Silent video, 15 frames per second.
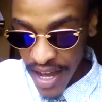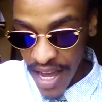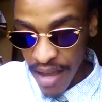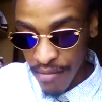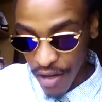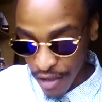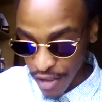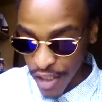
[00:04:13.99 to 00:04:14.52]

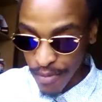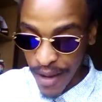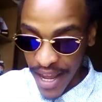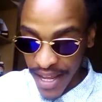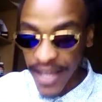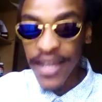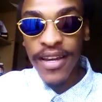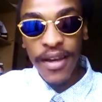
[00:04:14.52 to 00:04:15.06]
and used
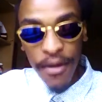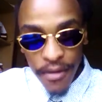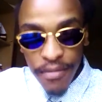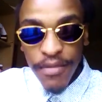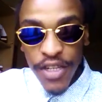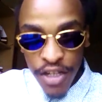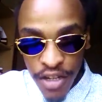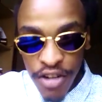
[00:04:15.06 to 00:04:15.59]
by
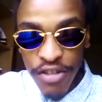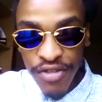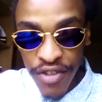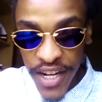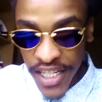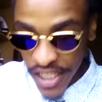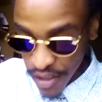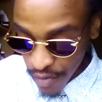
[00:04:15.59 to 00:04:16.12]
in close
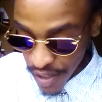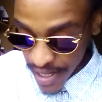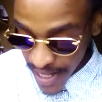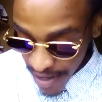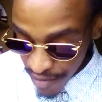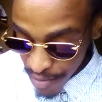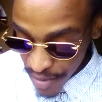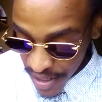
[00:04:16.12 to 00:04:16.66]
relation with
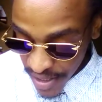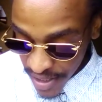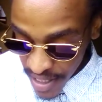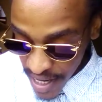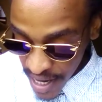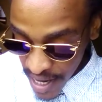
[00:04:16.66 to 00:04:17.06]
government